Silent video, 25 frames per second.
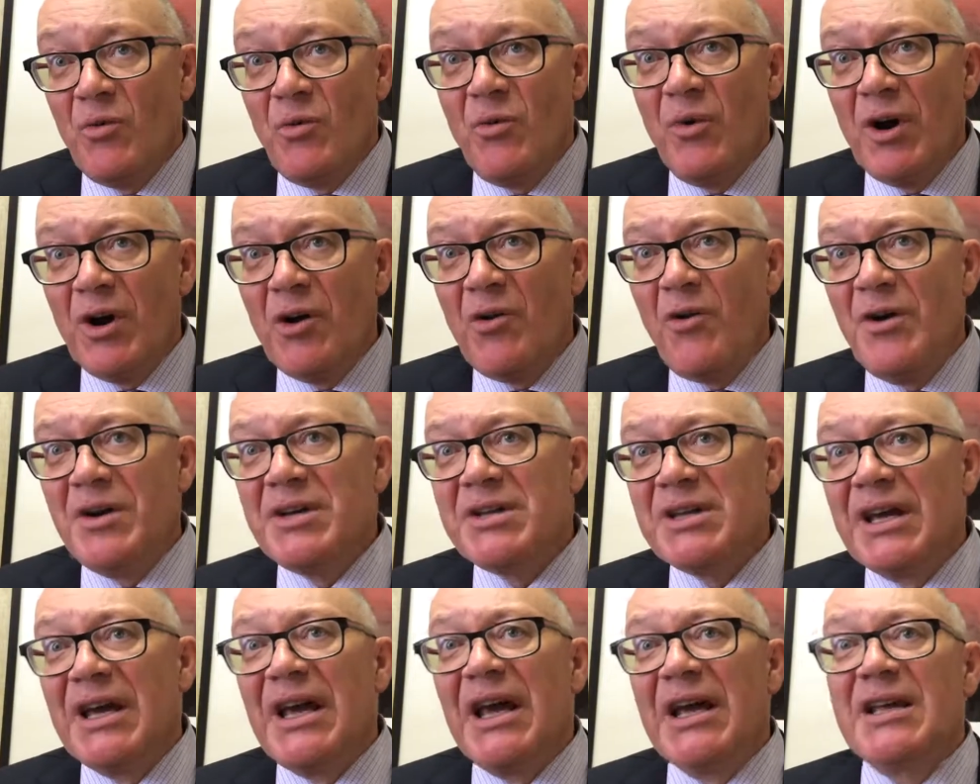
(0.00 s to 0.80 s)
we're
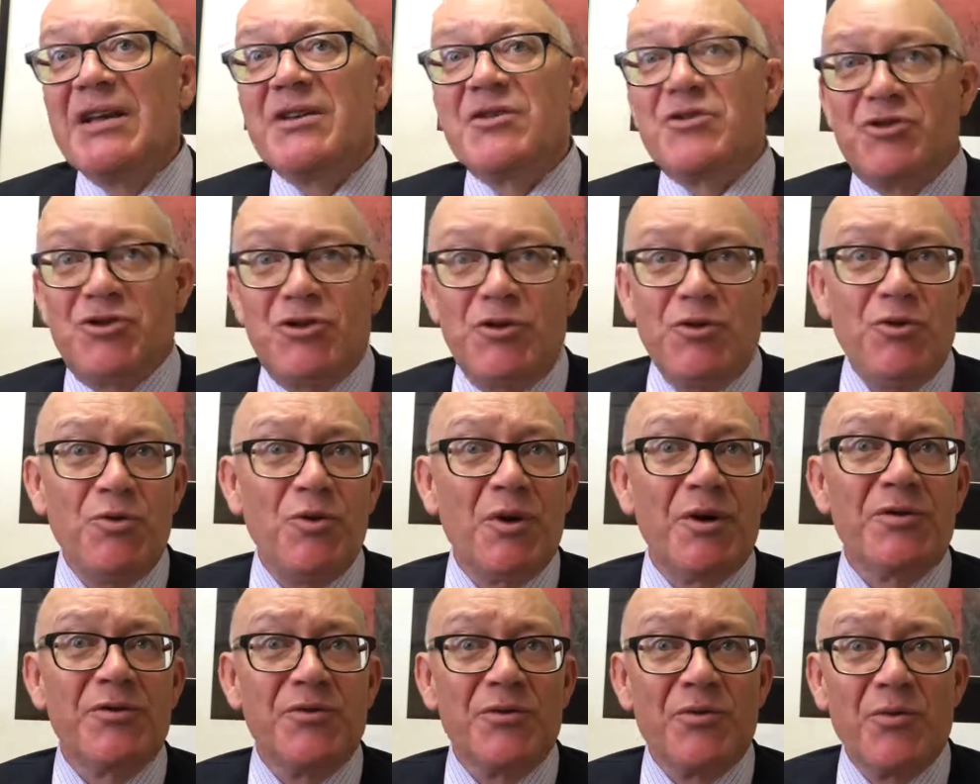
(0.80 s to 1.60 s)
going to get two
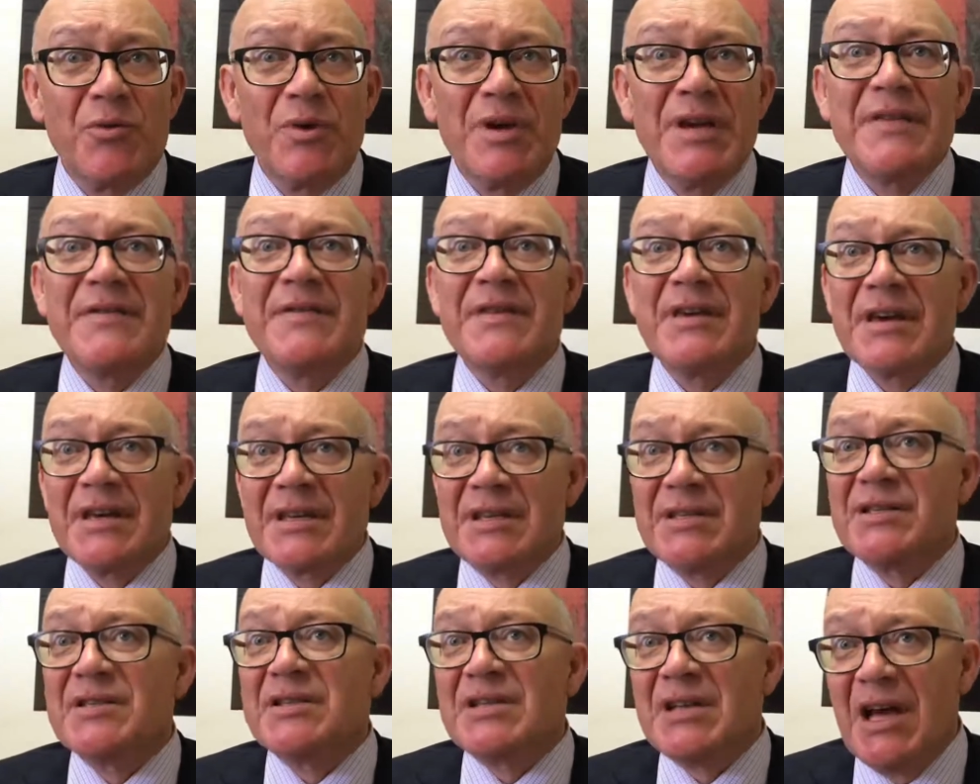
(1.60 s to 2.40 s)
or three
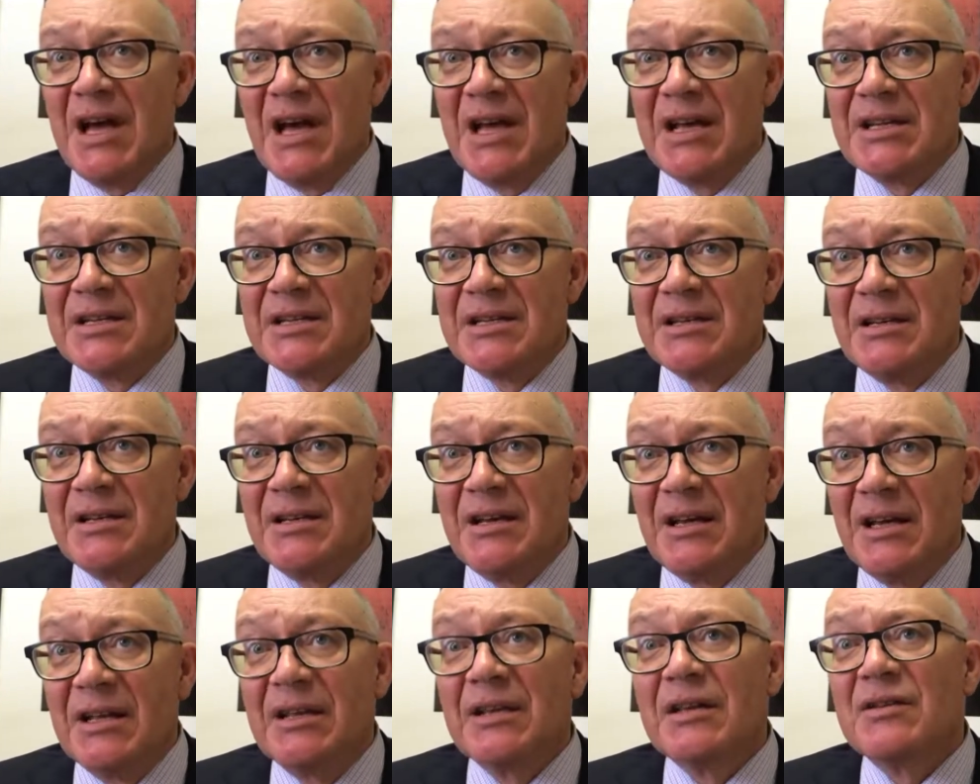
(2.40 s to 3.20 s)
things done
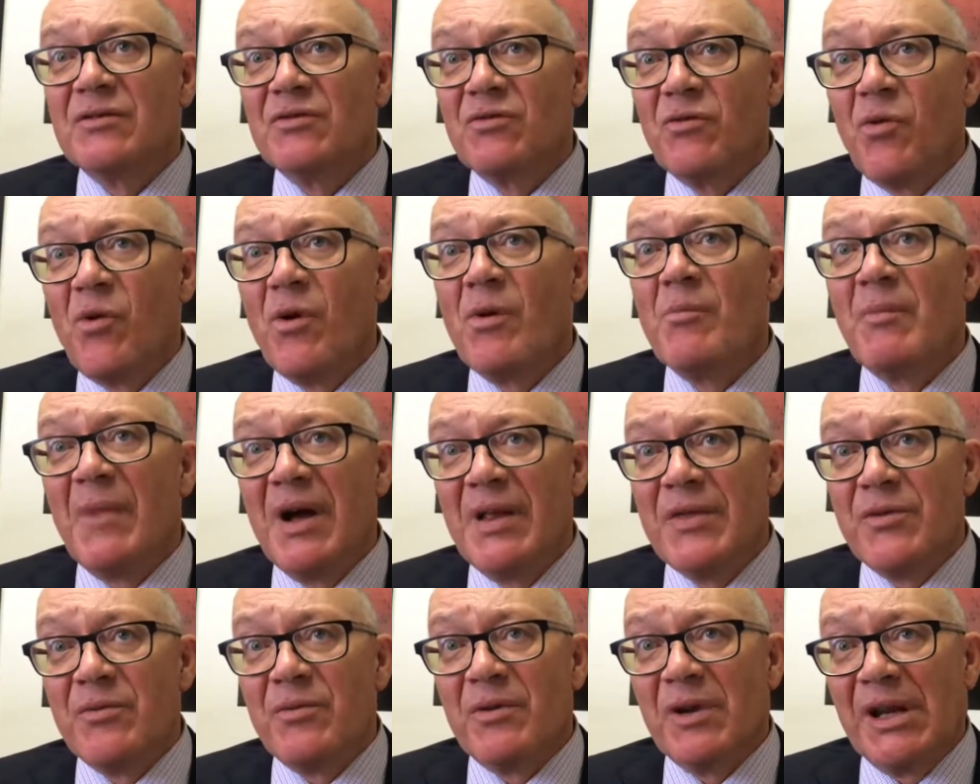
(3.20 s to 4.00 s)
in this four
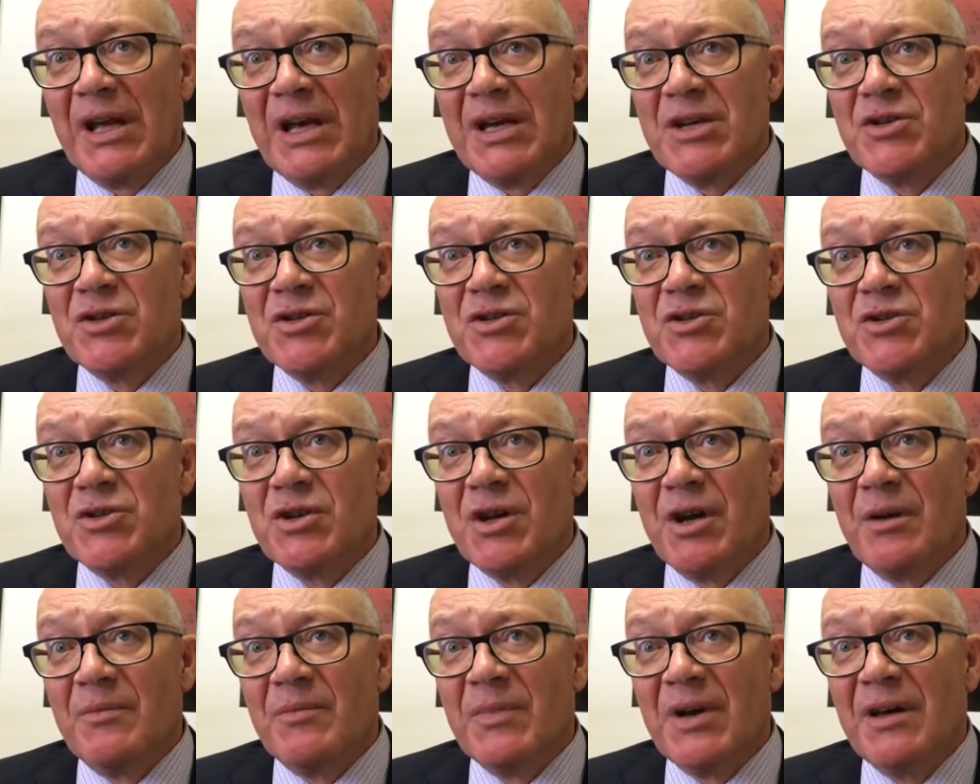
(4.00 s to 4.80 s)
month
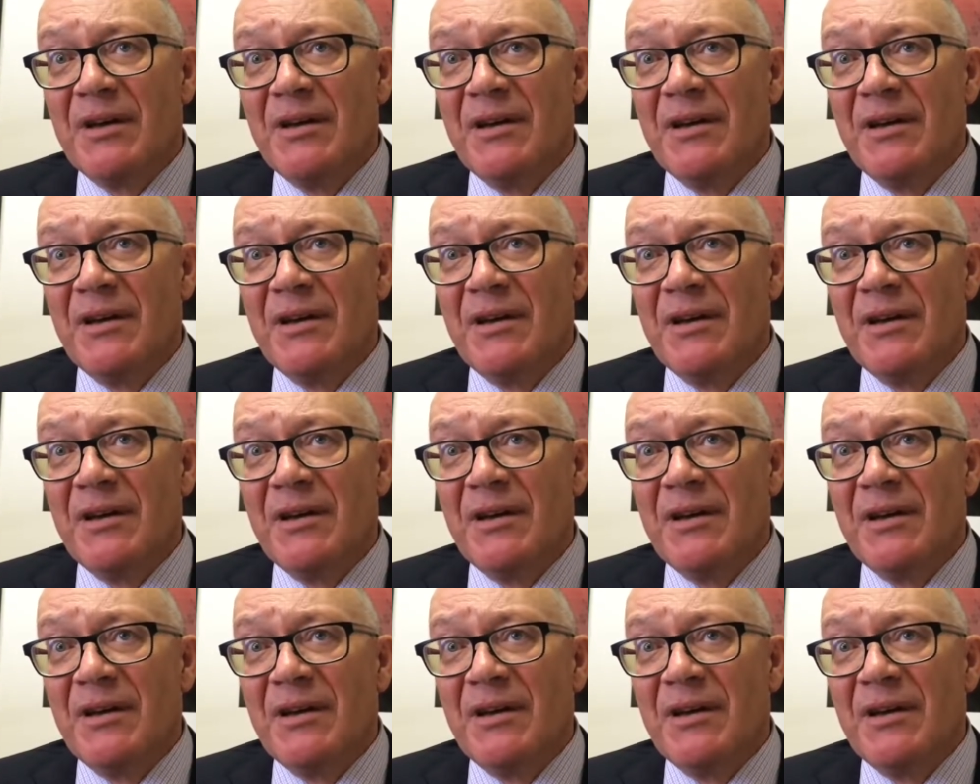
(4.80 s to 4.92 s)
relationship.